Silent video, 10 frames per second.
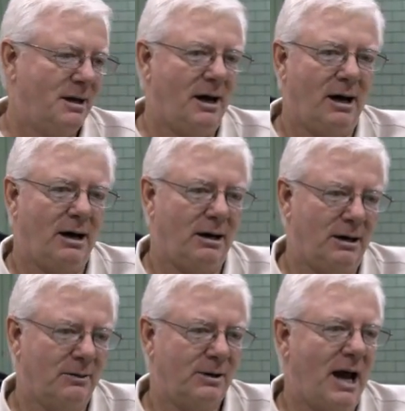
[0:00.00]

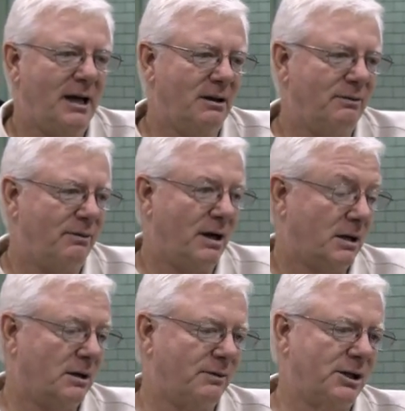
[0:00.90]
kind
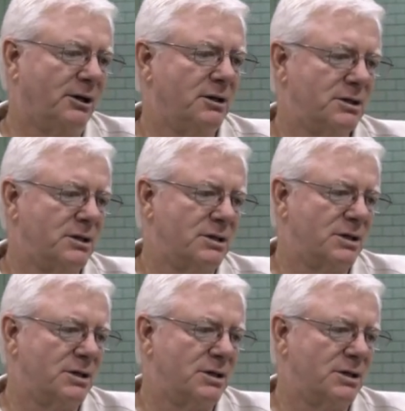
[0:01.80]
of clearances.